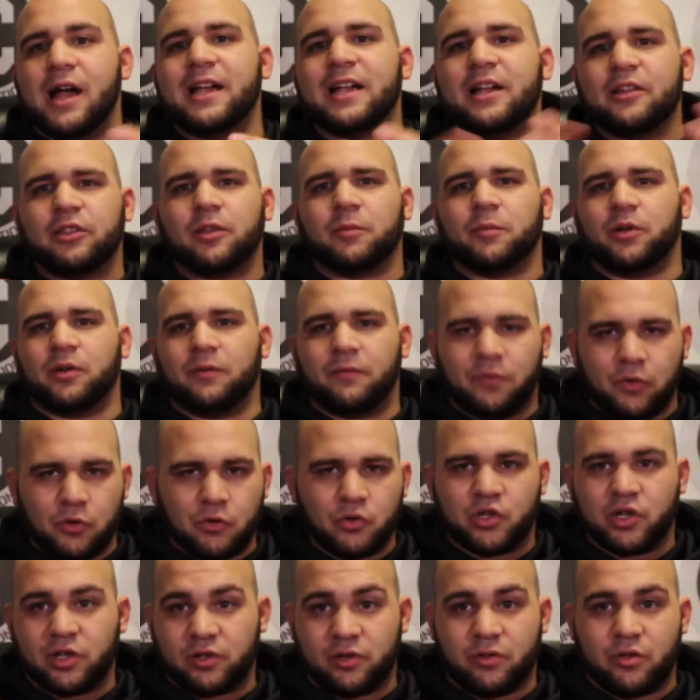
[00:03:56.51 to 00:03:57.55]
I get them
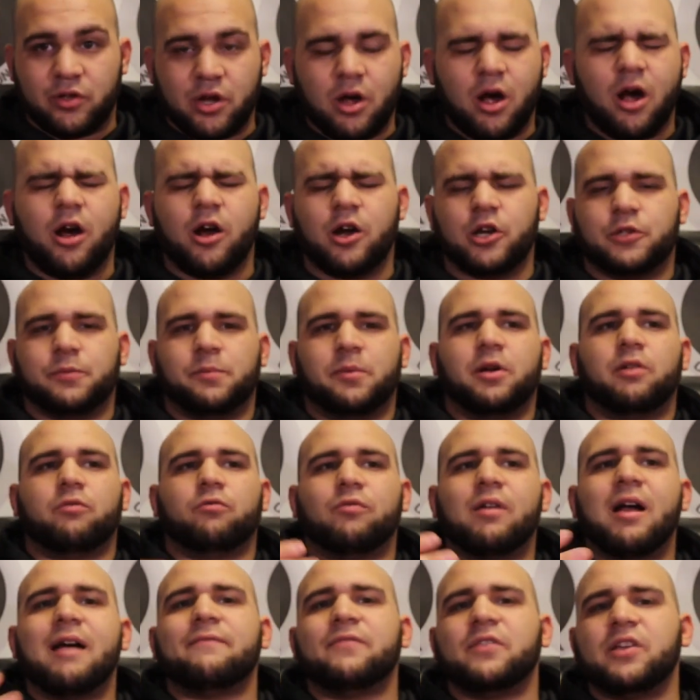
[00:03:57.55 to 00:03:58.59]
confused because of the R's, but
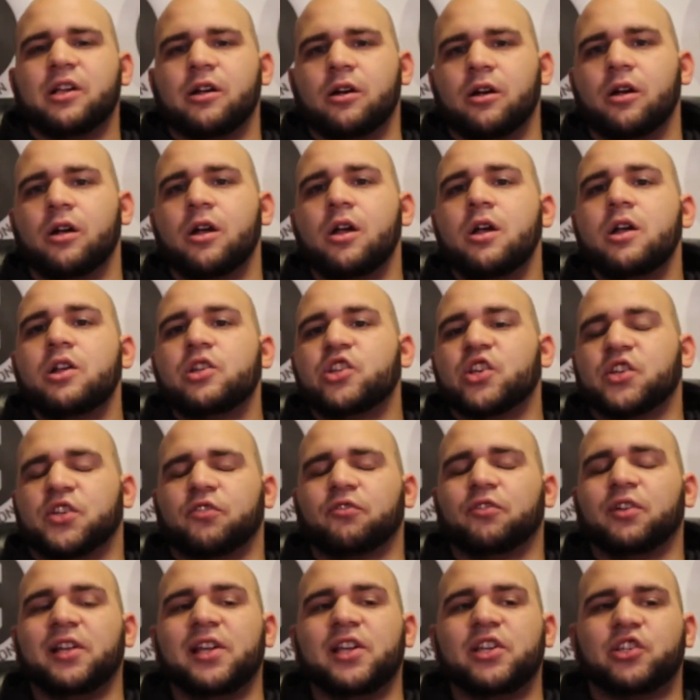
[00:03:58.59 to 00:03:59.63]
Revgear just
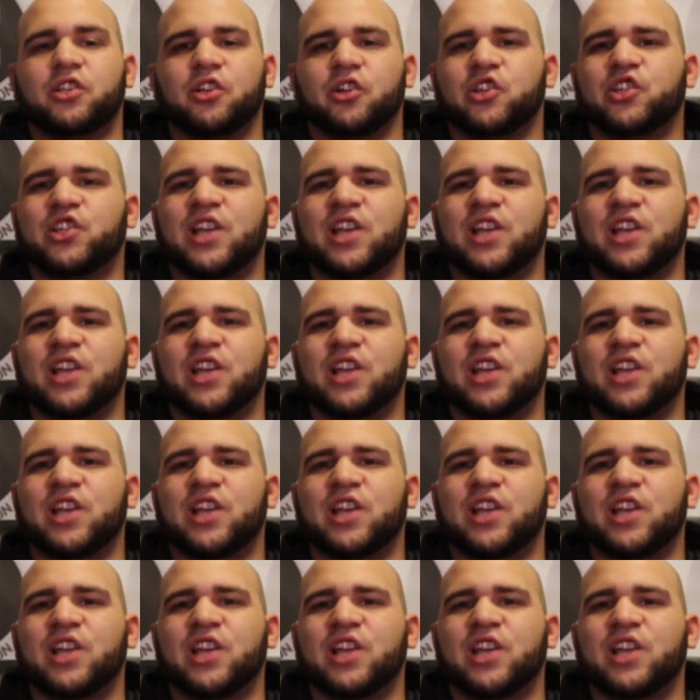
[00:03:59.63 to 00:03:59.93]
released their